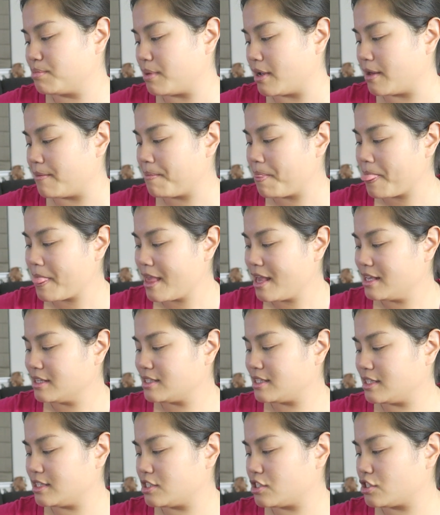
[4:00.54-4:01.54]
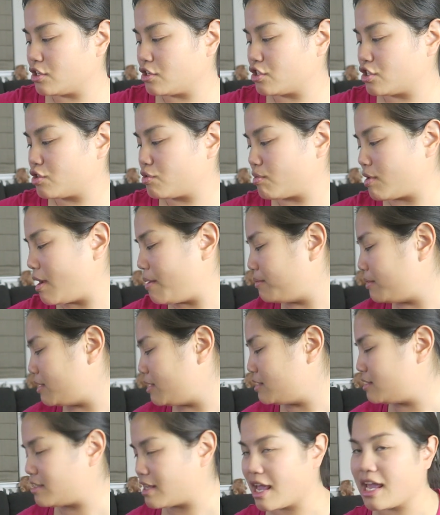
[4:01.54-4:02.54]
But since there's three, I'm
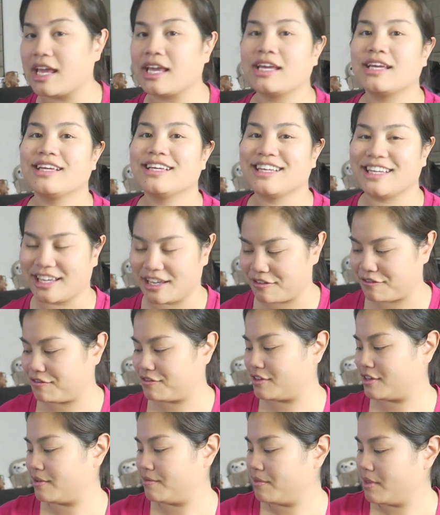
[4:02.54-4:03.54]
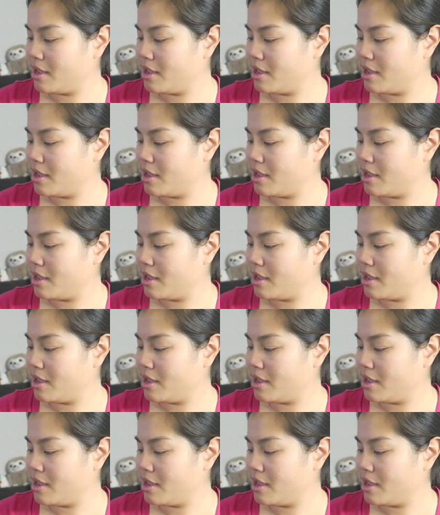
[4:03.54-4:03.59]
gonna say gift.